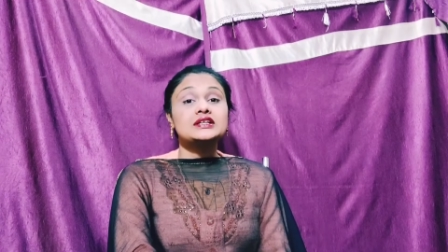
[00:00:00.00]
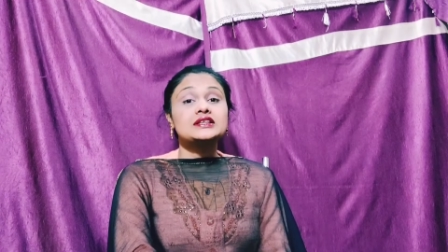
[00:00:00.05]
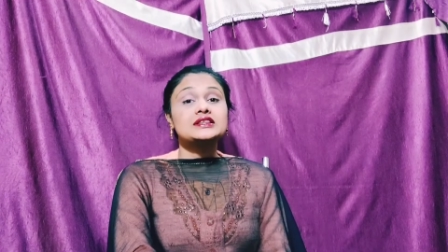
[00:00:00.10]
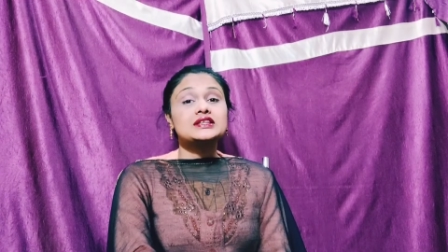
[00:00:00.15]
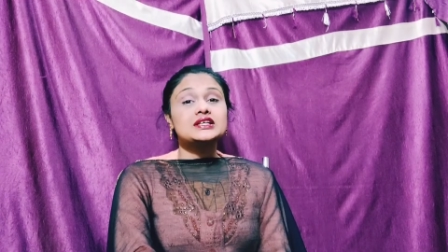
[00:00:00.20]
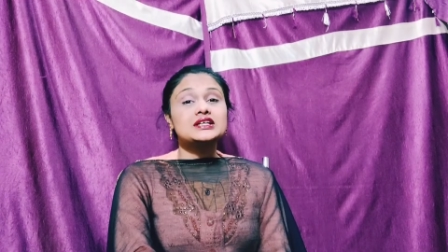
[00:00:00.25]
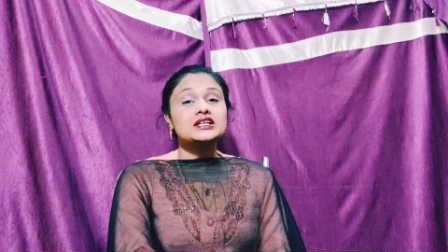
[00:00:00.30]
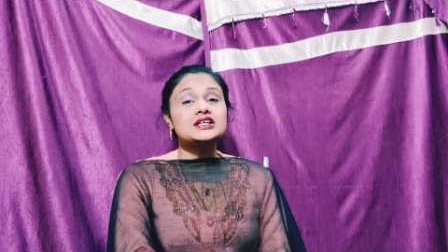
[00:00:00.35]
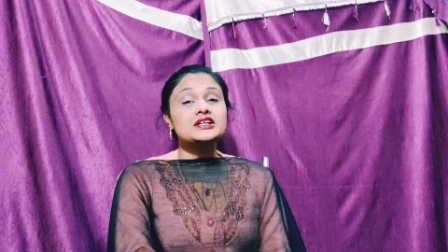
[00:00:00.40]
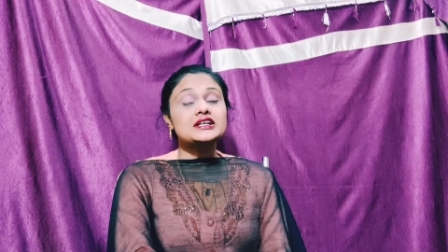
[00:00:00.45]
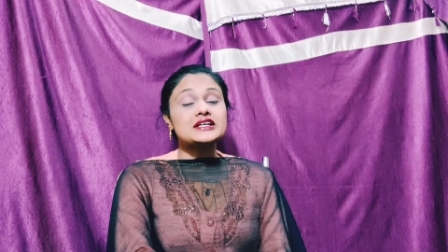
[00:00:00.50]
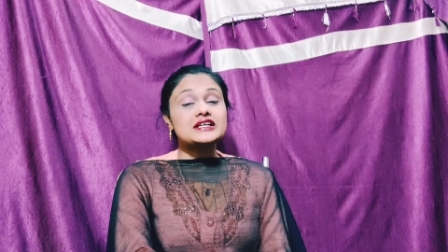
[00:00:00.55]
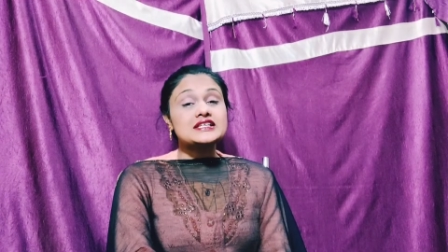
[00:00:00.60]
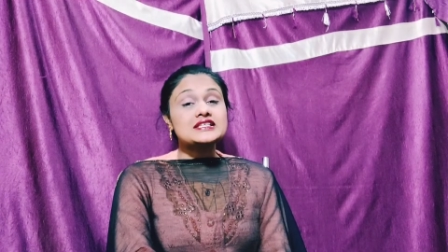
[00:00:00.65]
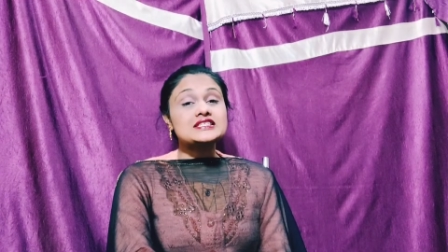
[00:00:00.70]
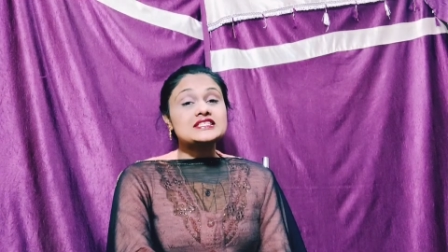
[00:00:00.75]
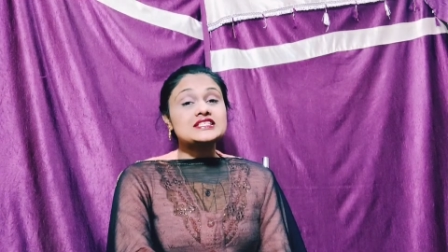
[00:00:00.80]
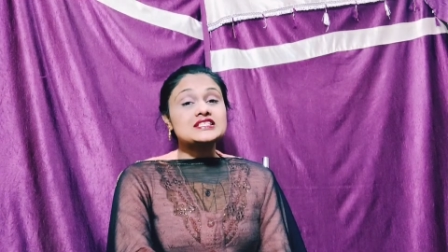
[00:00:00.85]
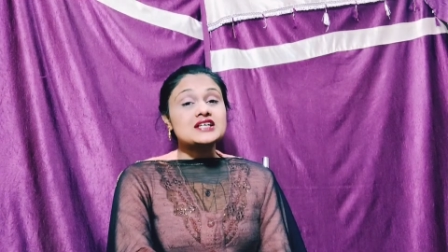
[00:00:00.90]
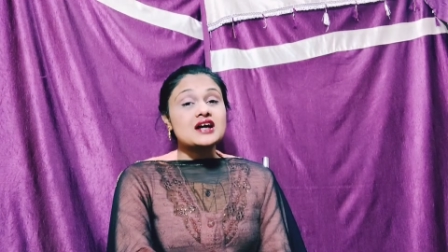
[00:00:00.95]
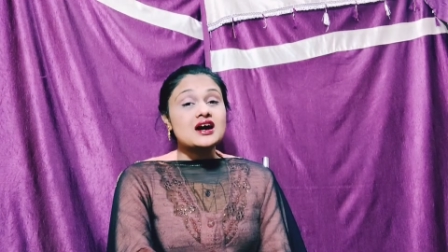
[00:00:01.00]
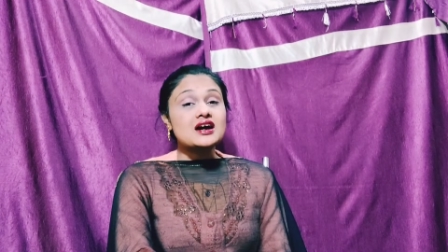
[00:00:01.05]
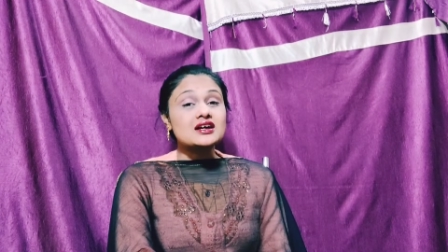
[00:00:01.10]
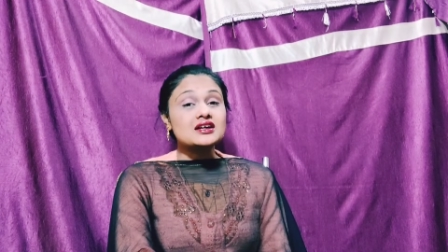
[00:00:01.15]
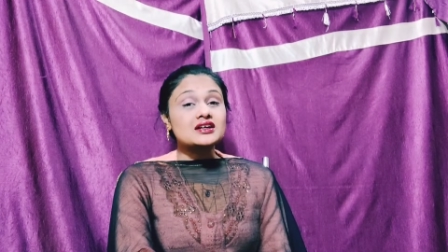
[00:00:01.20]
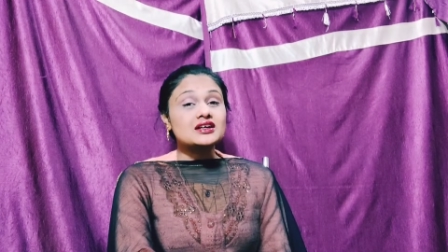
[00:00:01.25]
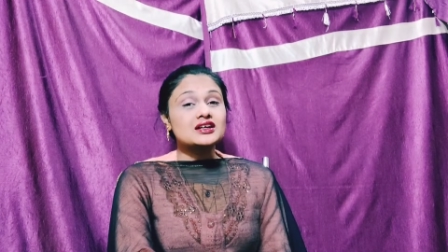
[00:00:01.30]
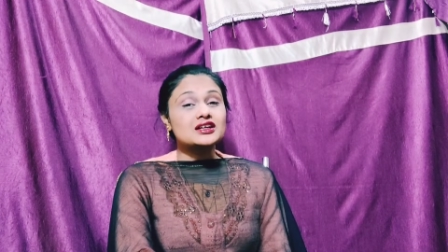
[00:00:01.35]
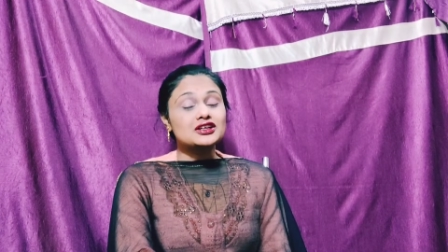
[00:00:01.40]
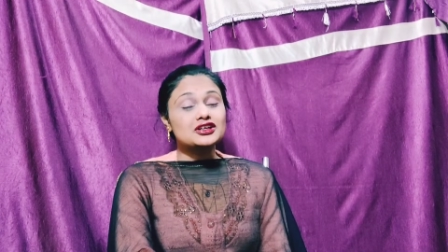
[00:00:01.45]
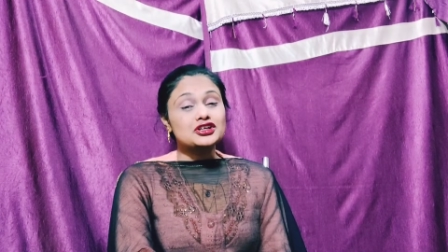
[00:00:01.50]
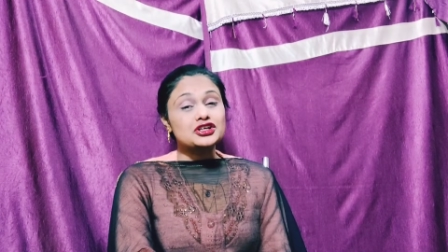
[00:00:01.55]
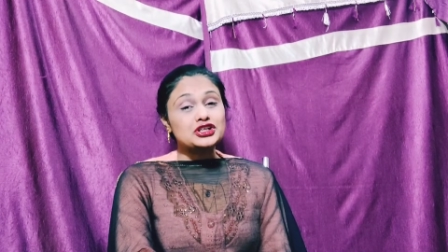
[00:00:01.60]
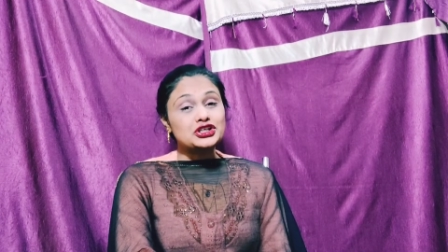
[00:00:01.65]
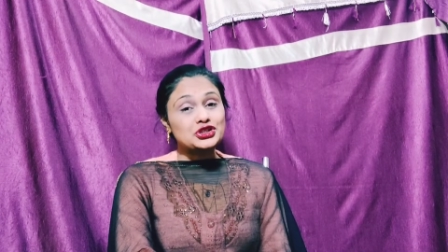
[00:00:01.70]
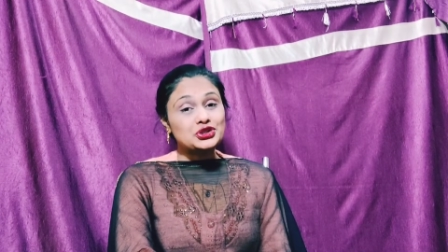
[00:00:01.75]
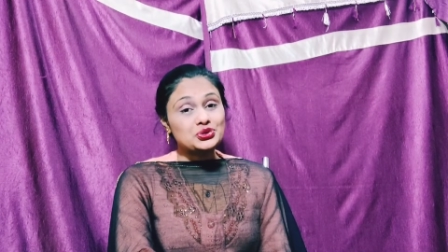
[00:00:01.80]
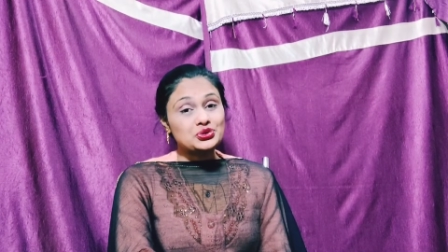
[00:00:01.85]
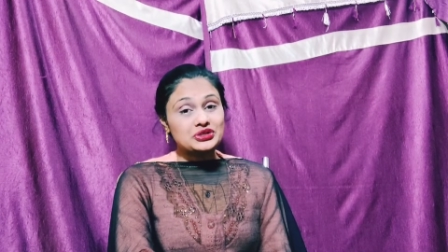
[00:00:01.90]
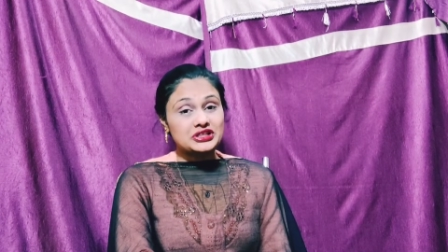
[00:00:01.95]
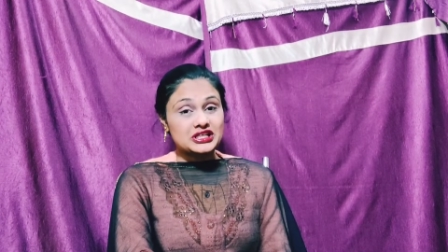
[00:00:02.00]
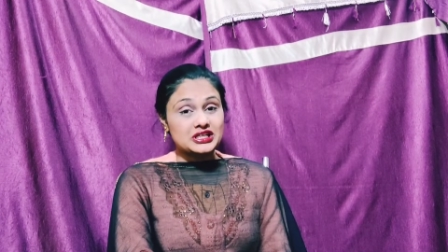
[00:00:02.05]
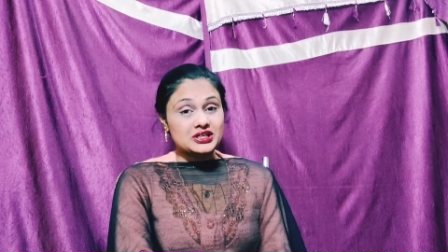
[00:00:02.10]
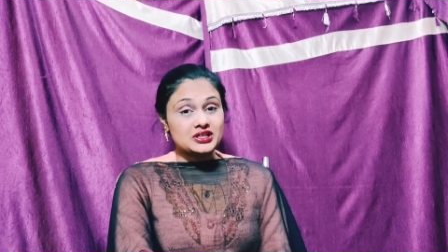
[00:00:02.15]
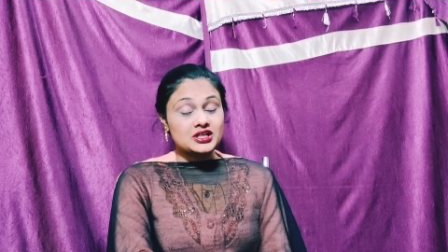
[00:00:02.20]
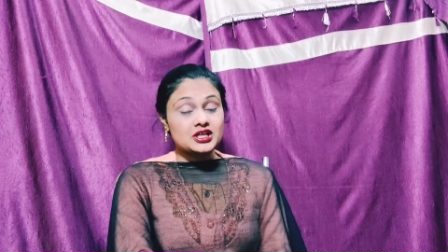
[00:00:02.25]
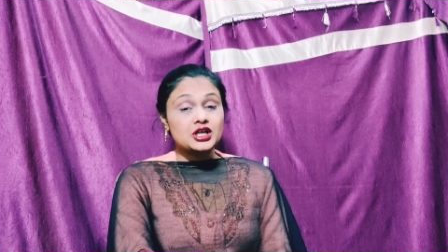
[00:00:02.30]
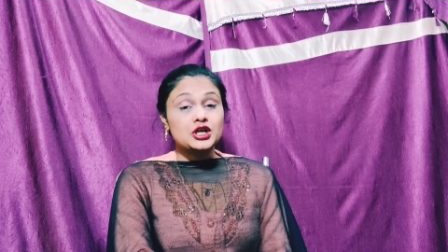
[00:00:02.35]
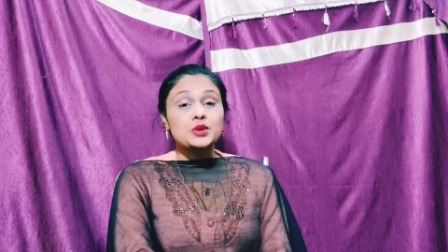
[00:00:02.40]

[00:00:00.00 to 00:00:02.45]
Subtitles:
There is dark colored urine